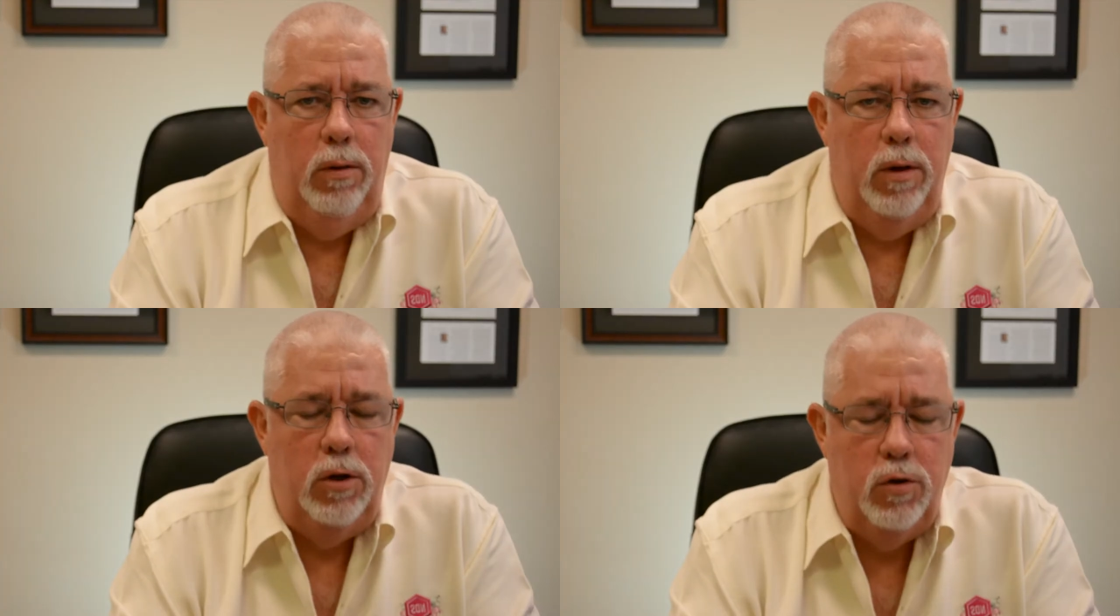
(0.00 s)

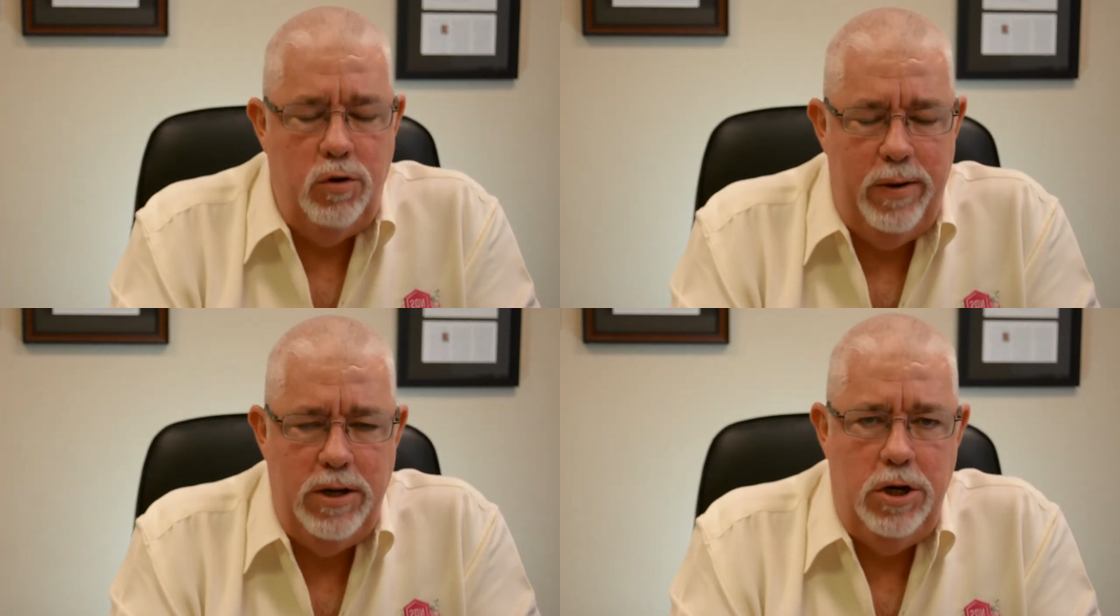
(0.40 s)
The
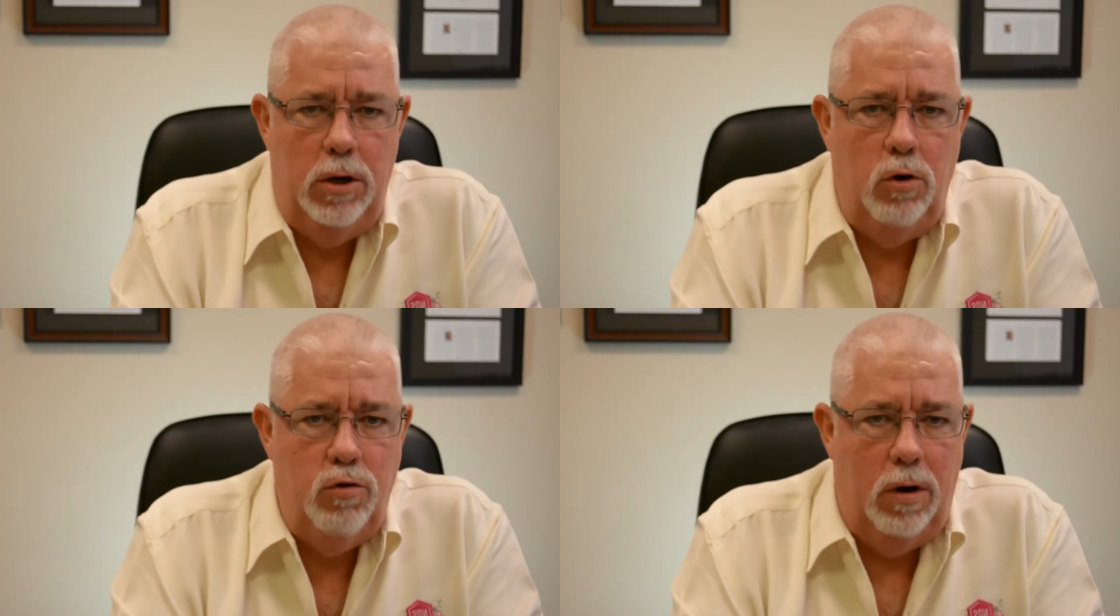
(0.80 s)

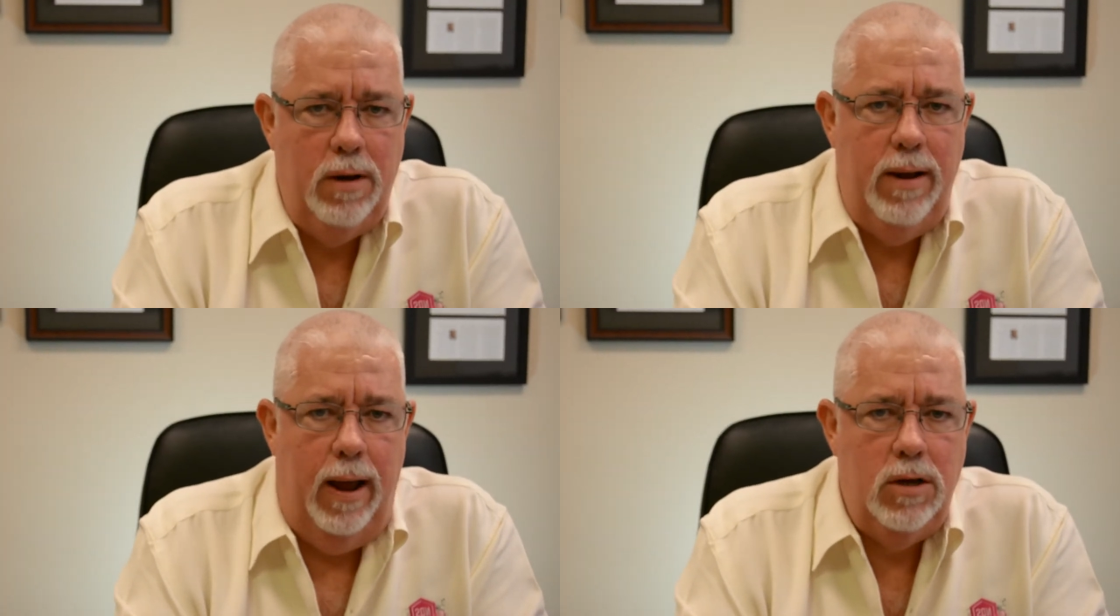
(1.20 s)
traditional
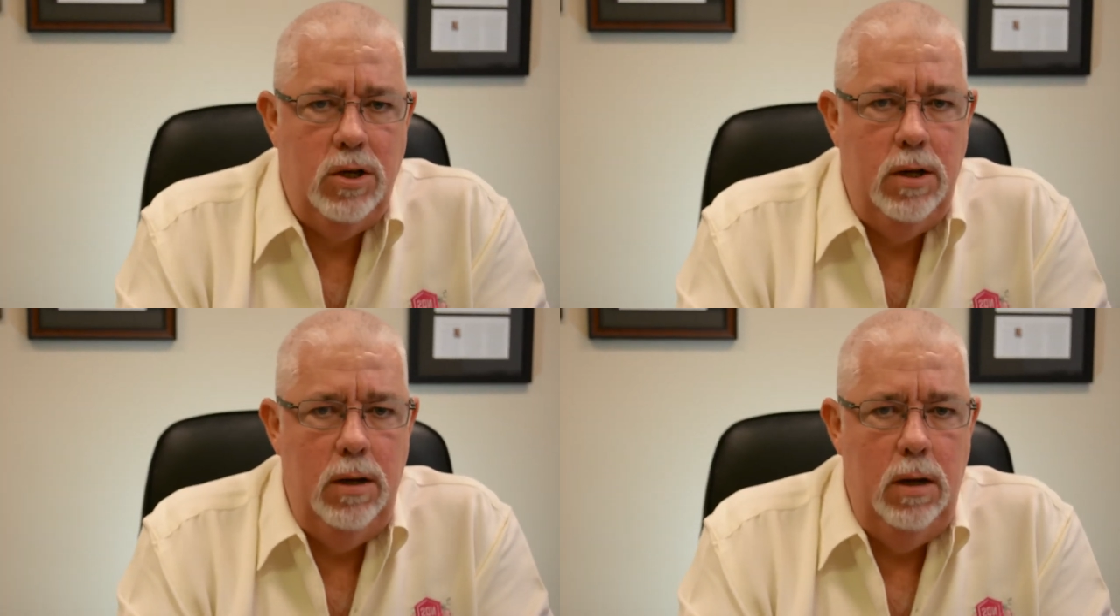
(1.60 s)
drug test
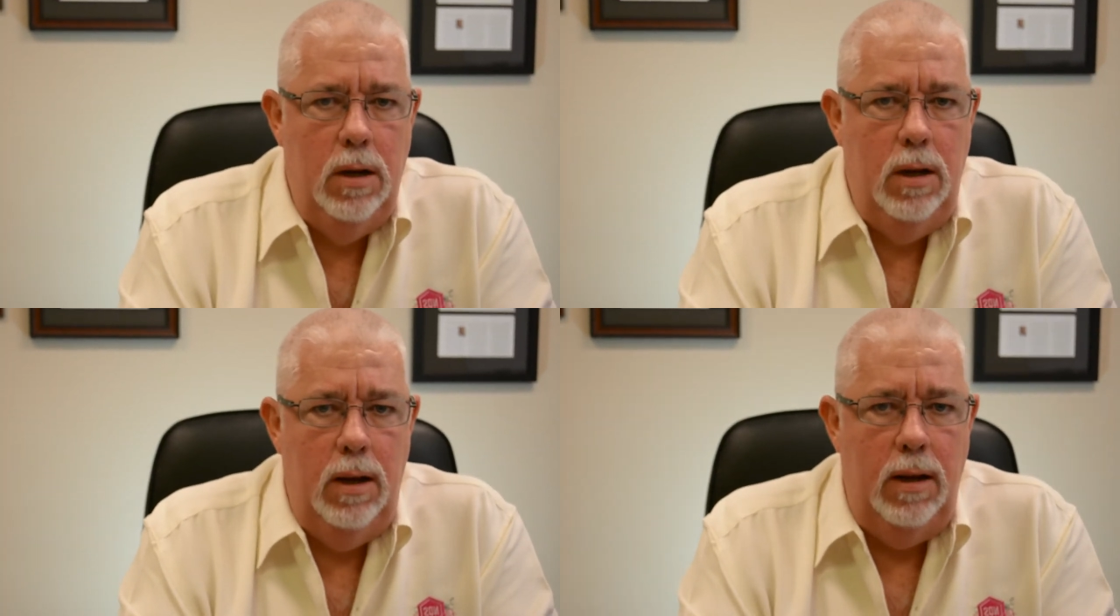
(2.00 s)

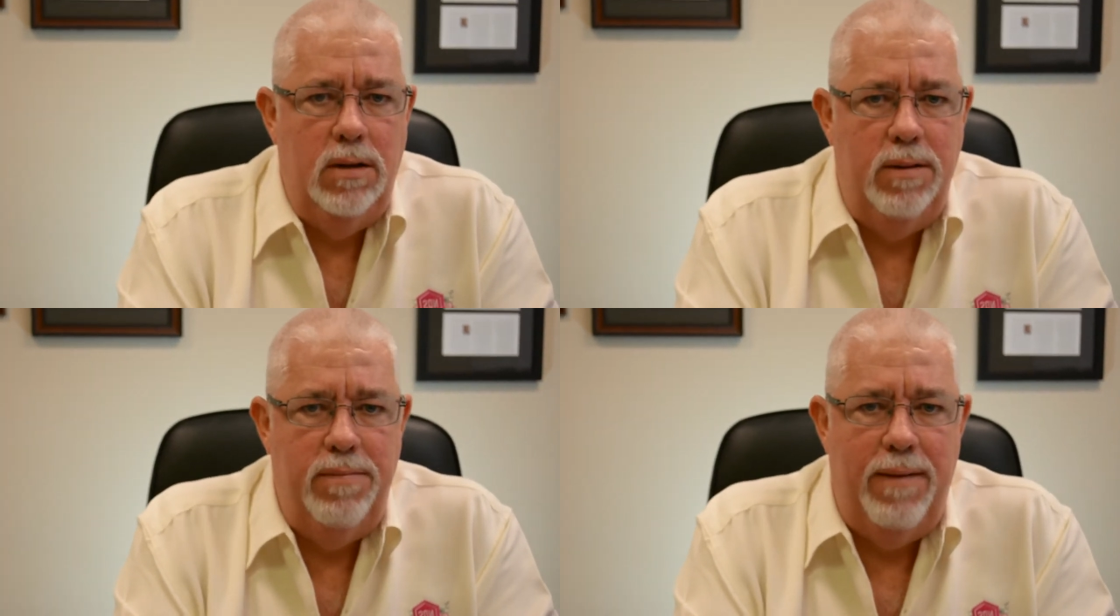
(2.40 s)

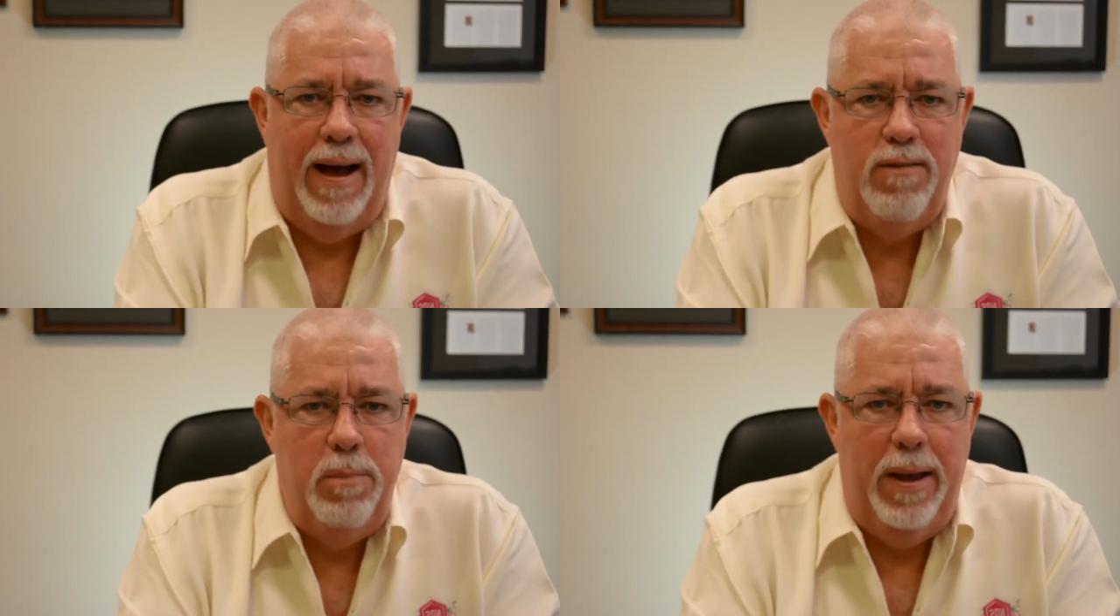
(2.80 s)
is the
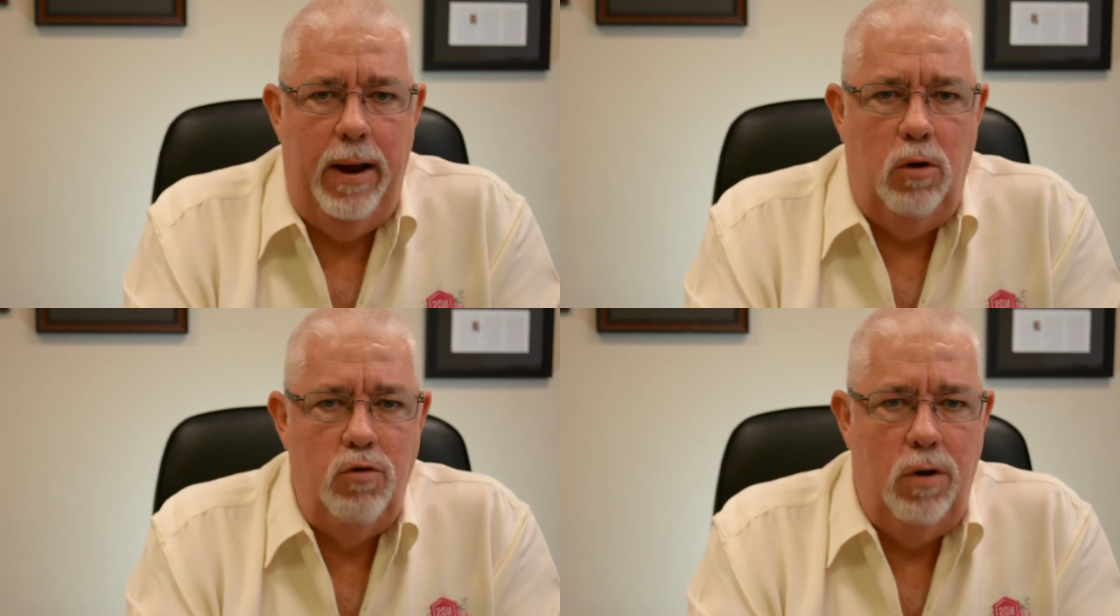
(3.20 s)

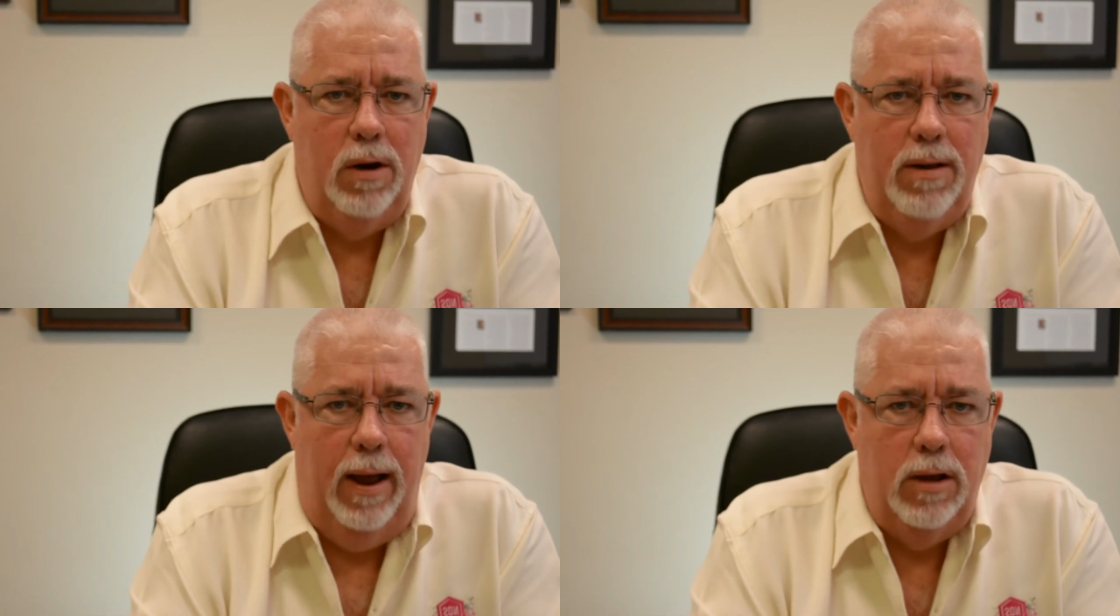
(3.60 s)
five-panel
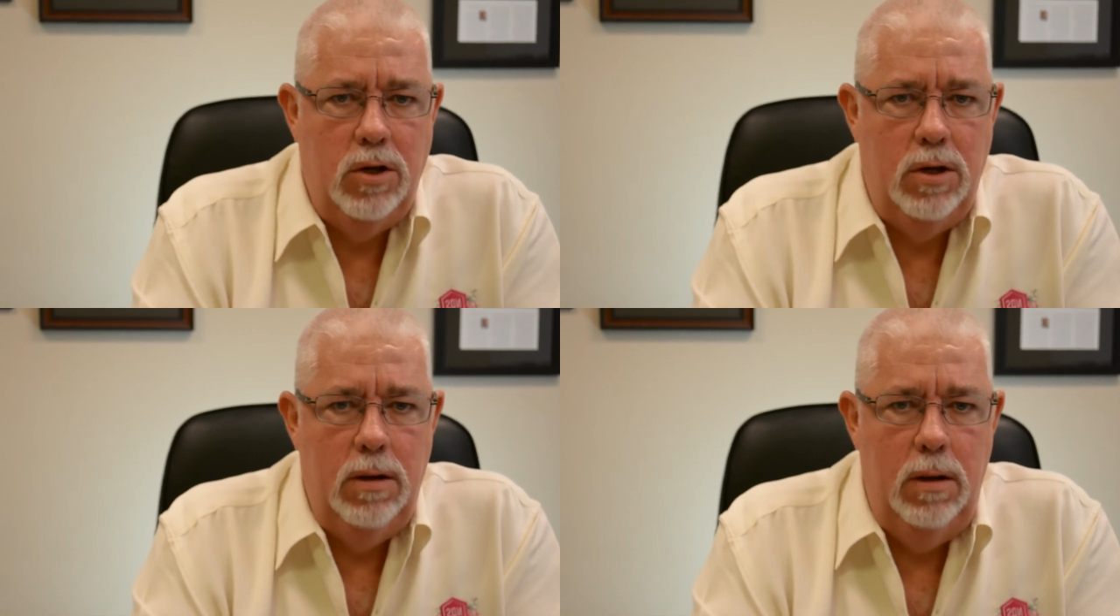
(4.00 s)
drug test.